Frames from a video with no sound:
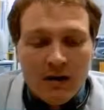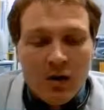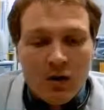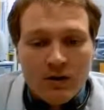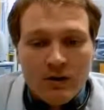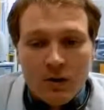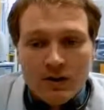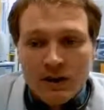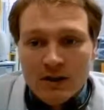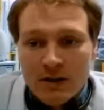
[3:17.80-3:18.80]
honours
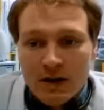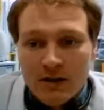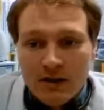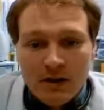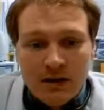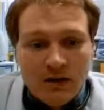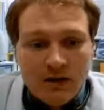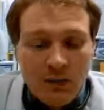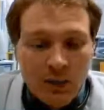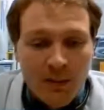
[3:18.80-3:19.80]
project and
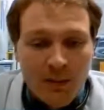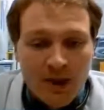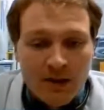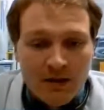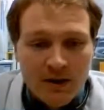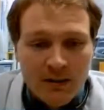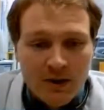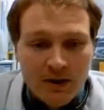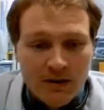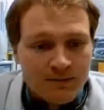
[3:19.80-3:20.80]
some of my PhD
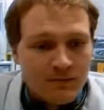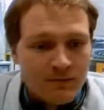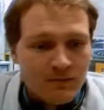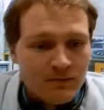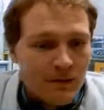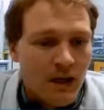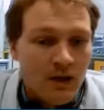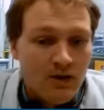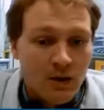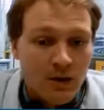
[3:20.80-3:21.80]
work,
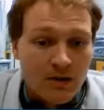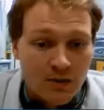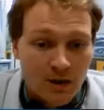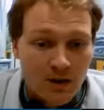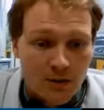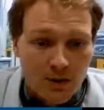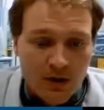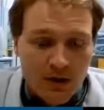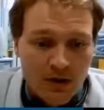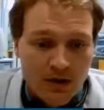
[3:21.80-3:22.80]
as well as where I was
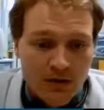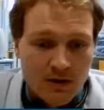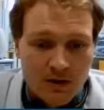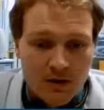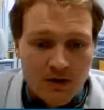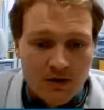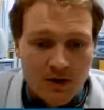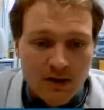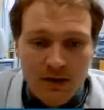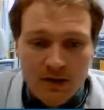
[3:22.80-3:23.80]
working as a
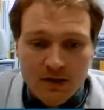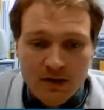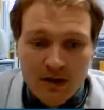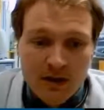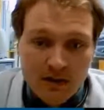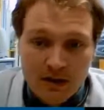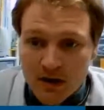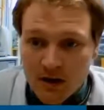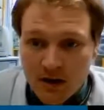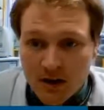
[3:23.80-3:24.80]
QC chemist, and
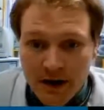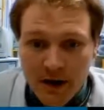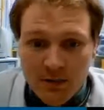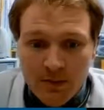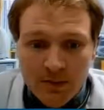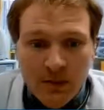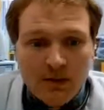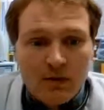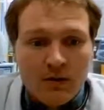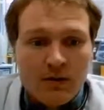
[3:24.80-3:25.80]
now I'm
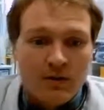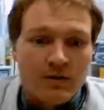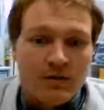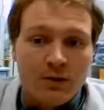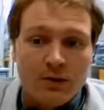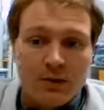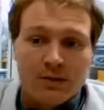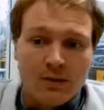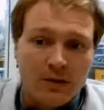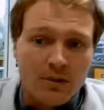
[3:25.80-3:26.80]
technical officer for and
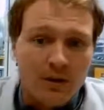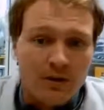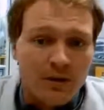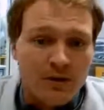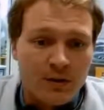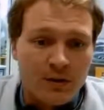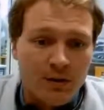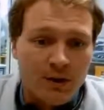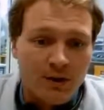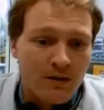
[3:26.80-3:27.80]
do a little bit of QC
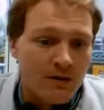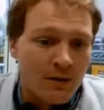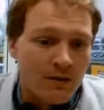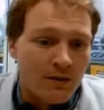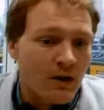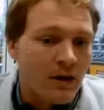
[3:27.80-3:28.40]
work there as well.